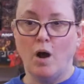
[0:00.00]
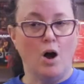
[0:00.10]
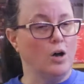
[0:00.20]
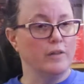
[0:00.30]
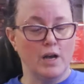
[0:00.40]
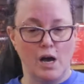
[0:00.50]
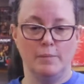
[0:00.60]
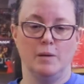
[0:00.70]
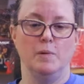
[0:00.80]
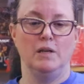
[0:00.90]
all the
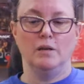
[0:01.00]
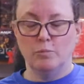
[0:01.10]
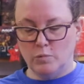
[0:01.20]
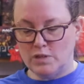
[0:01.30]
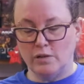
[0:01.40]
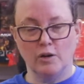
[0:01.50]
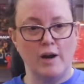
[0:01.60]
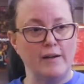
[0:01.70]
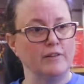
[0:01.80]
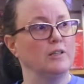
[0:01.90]
comic medium. Sell the
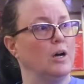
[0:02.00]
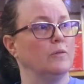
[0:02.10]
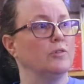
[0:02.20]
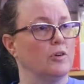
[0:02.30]
graphic novels.